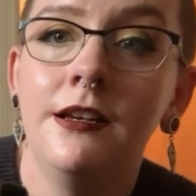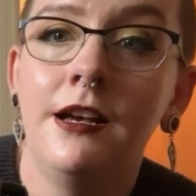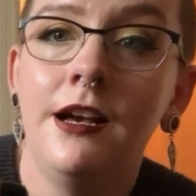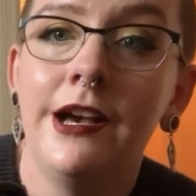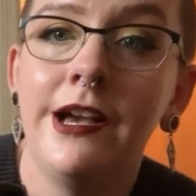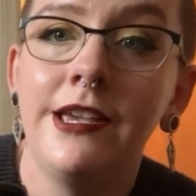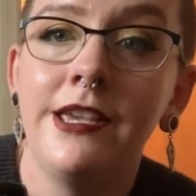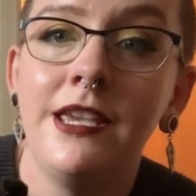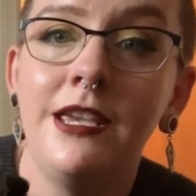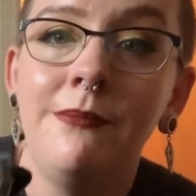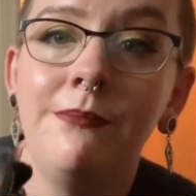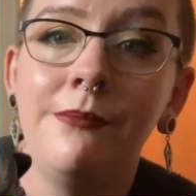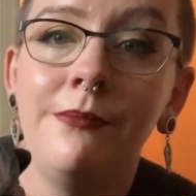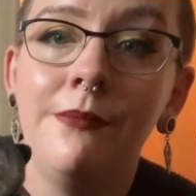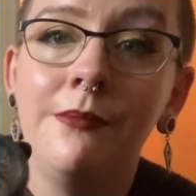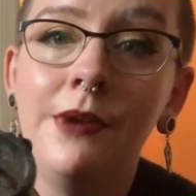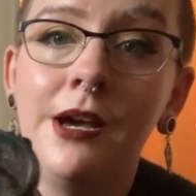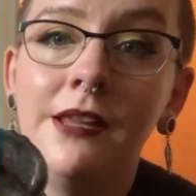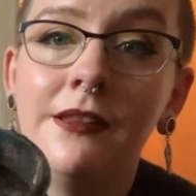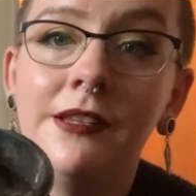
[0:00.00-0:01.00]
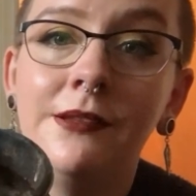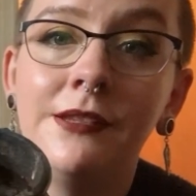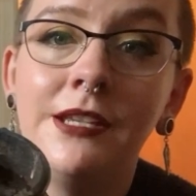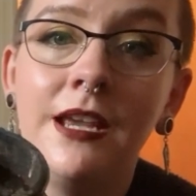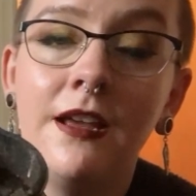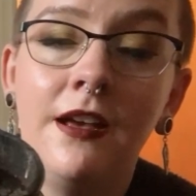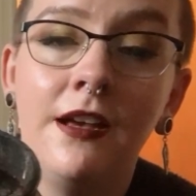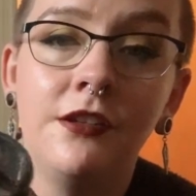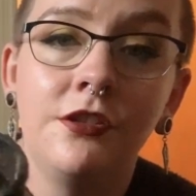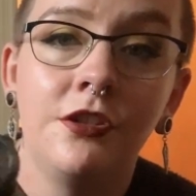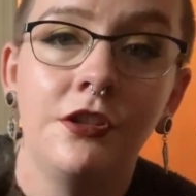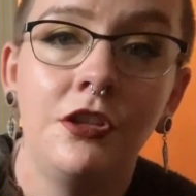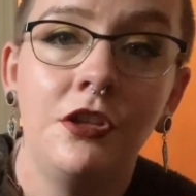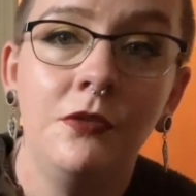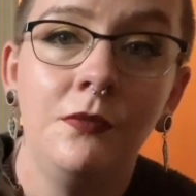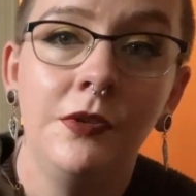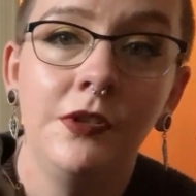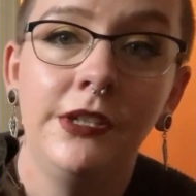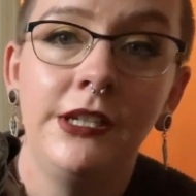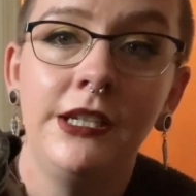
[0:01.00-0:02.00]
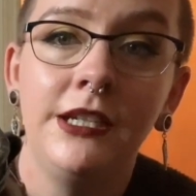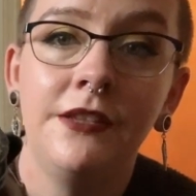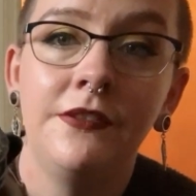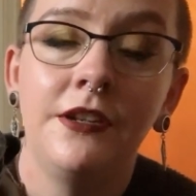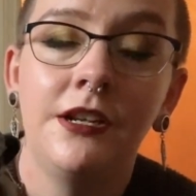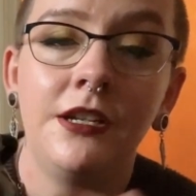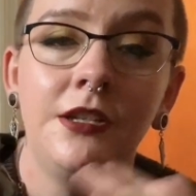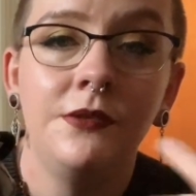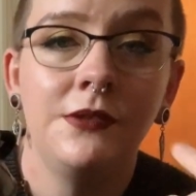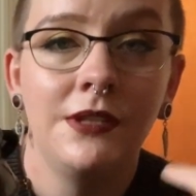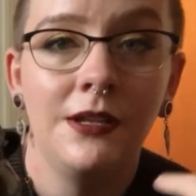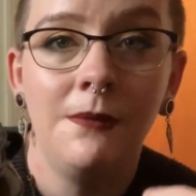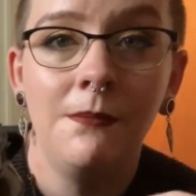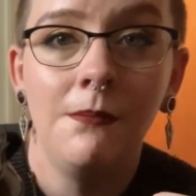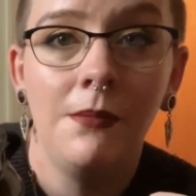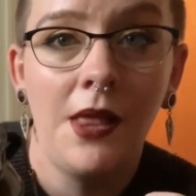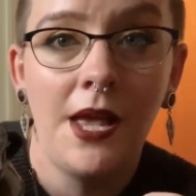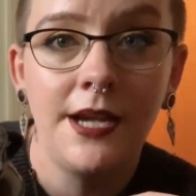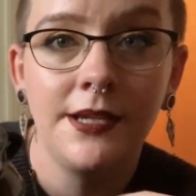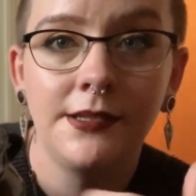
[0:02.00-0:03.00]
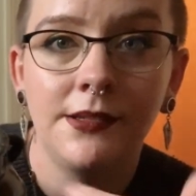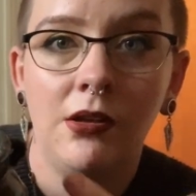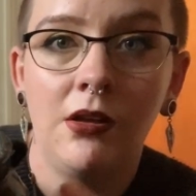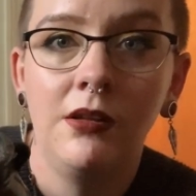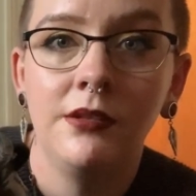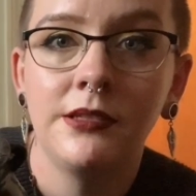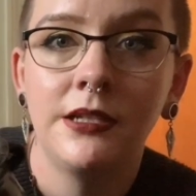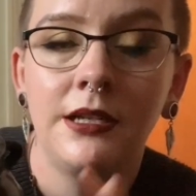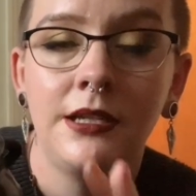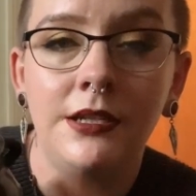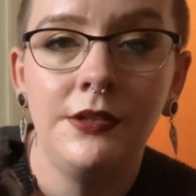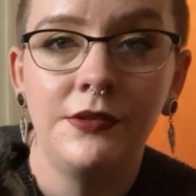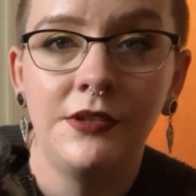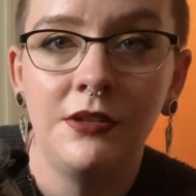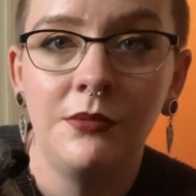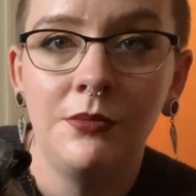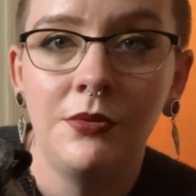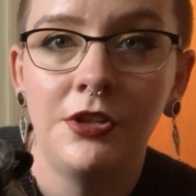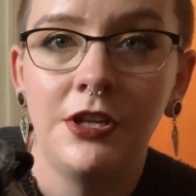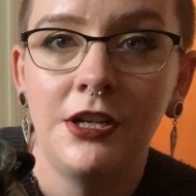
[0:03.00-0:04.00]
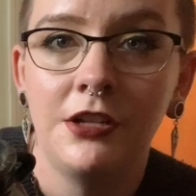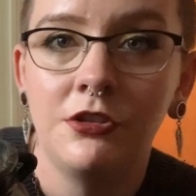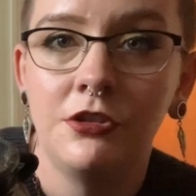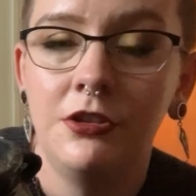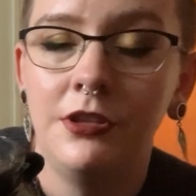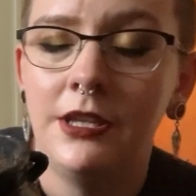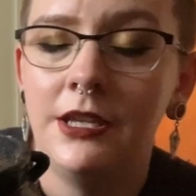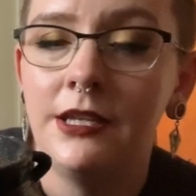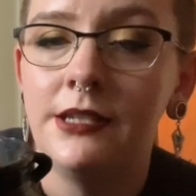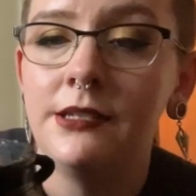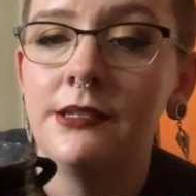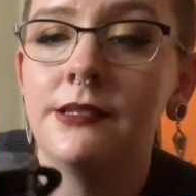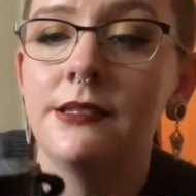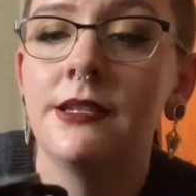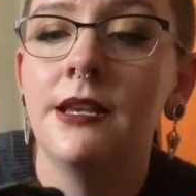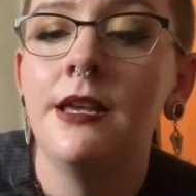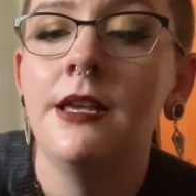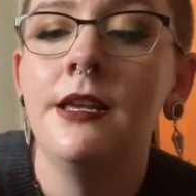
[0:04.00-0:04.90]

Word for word: I keep I let the ash accumulate and then I use it in black salt and I use it in protection things.